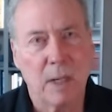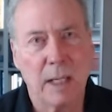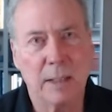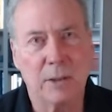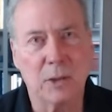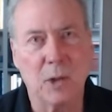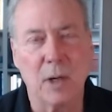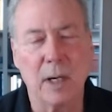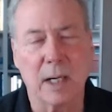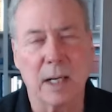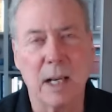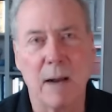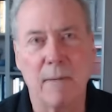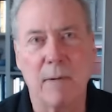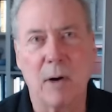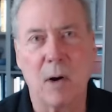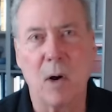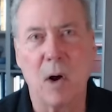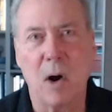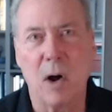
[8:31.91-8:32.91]
It's going to
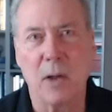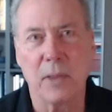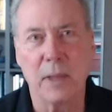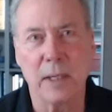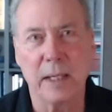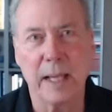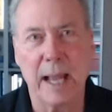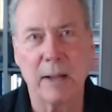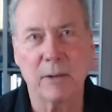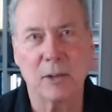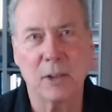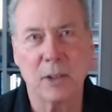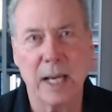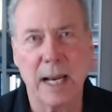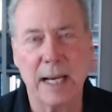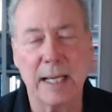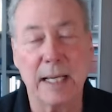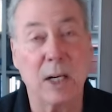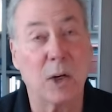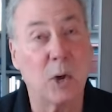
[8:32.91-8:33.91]
cover all the
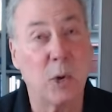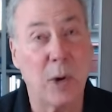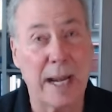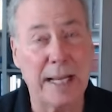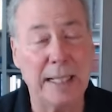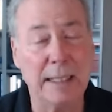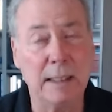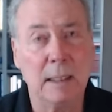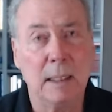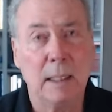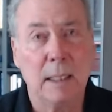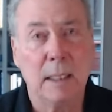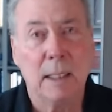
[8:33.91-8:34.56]
outstanding credit